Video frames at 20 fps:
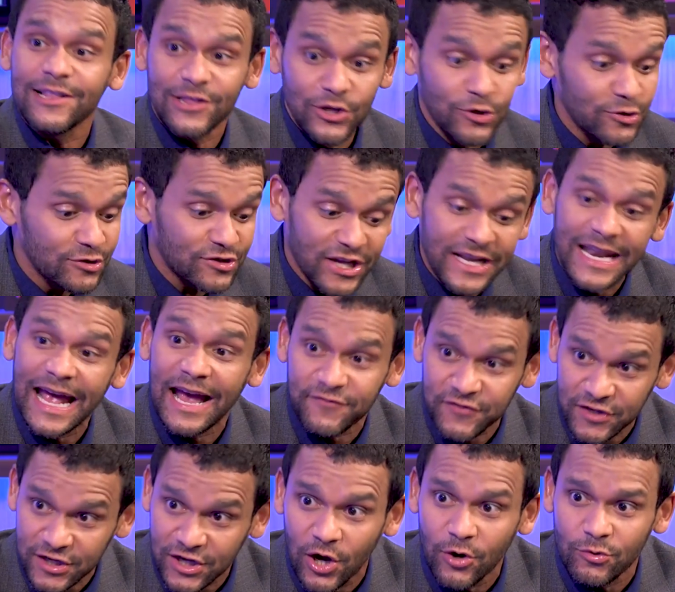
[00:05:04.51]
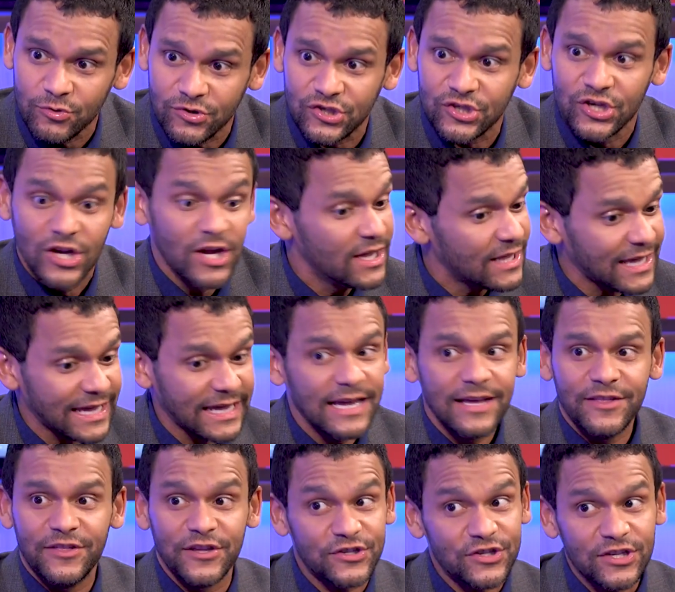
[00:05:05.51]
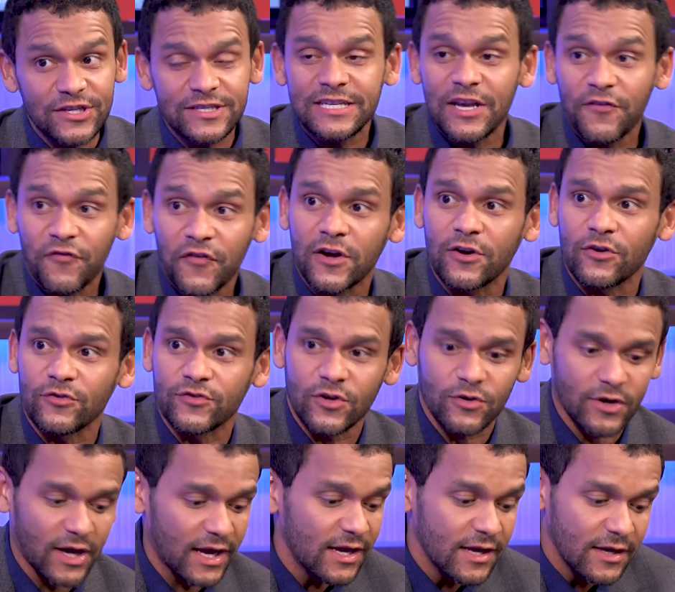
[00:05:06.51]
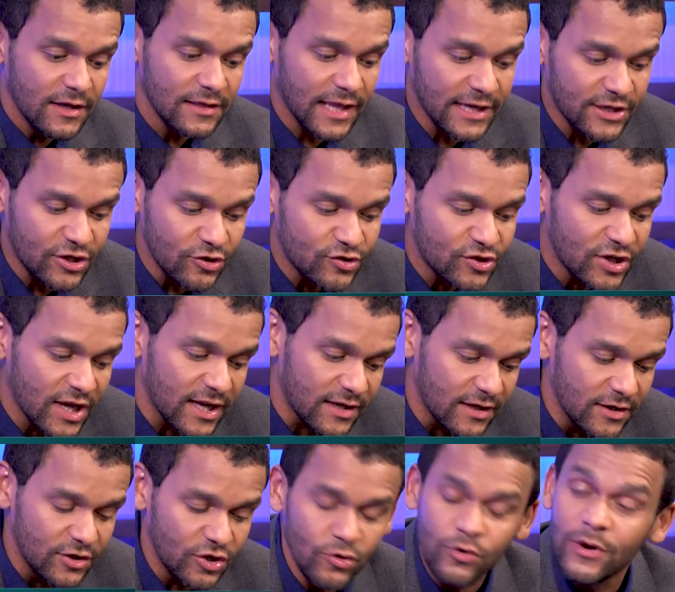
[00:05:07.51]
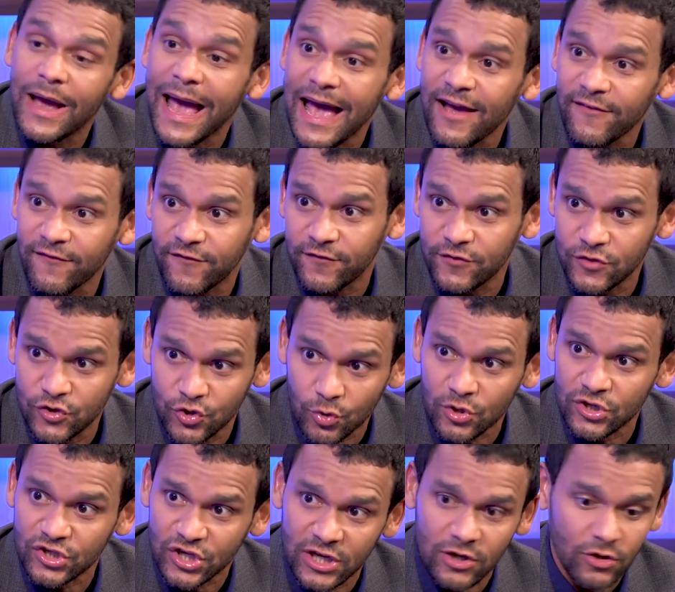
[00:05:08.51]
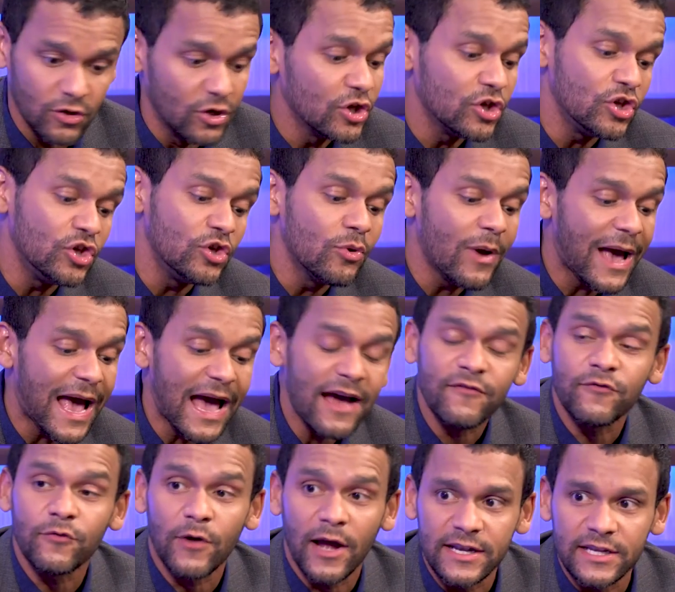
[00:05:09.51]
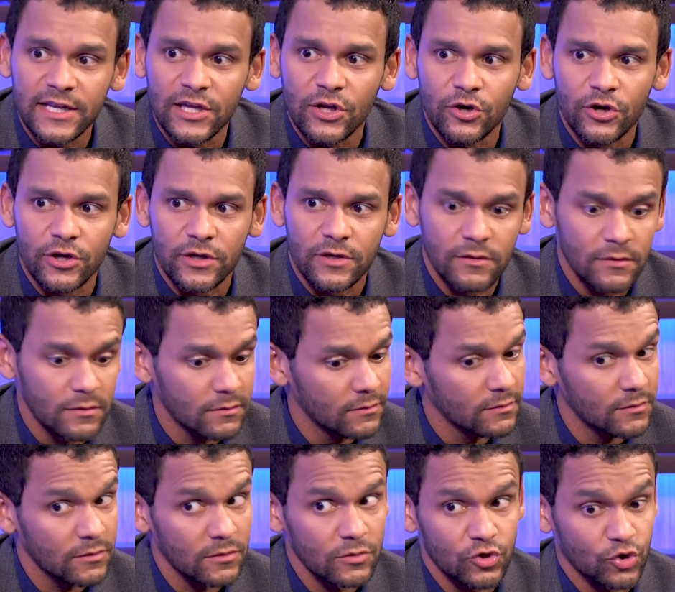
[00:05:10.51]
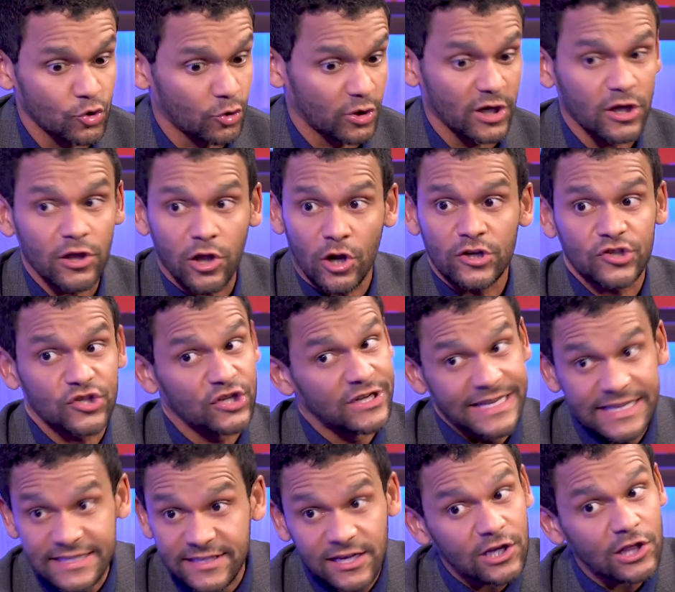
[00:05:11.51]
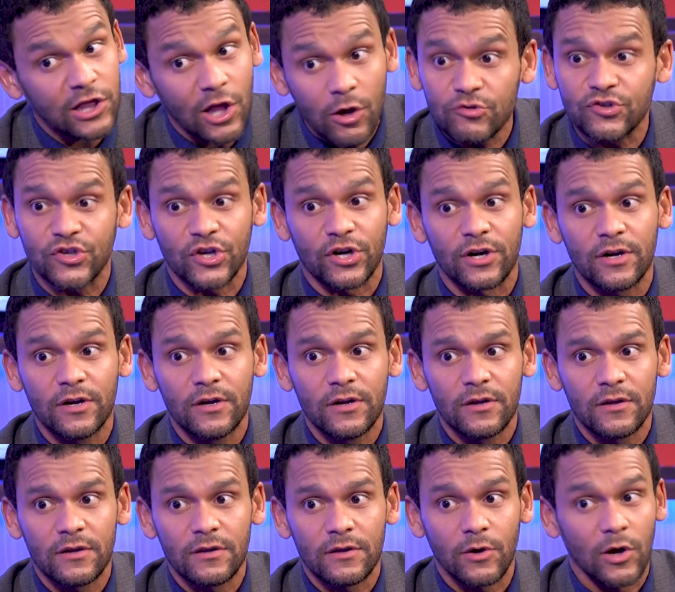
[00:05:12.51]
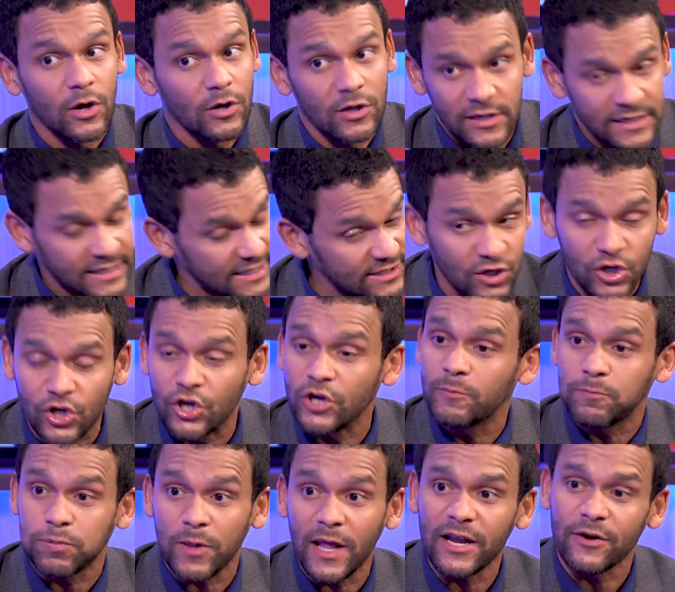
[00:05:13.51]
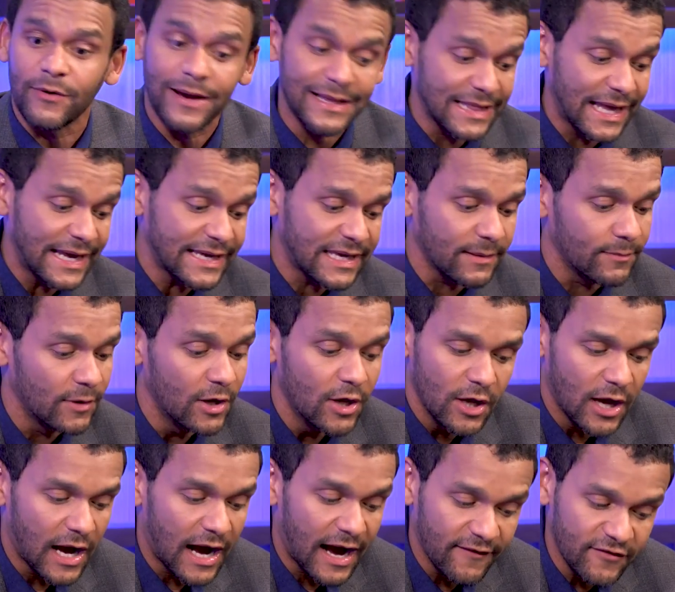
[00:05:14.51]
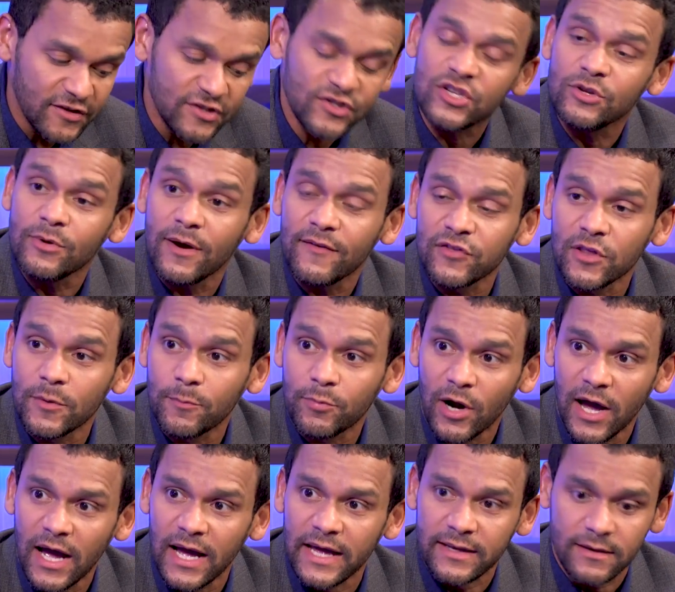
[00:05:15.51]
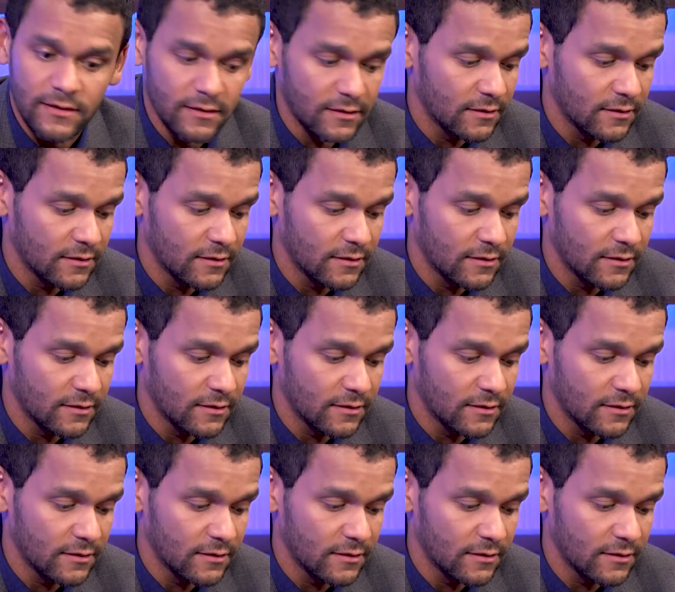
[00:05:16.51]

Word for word: Lue's going to have to coach. Like this is difficult, okay? Like you said, you have George Hill, you have Rodney Hood, Jordan Clarkson. He's a closer. Uh, uh he's a good player. I like him. Obviously, you have LeBron.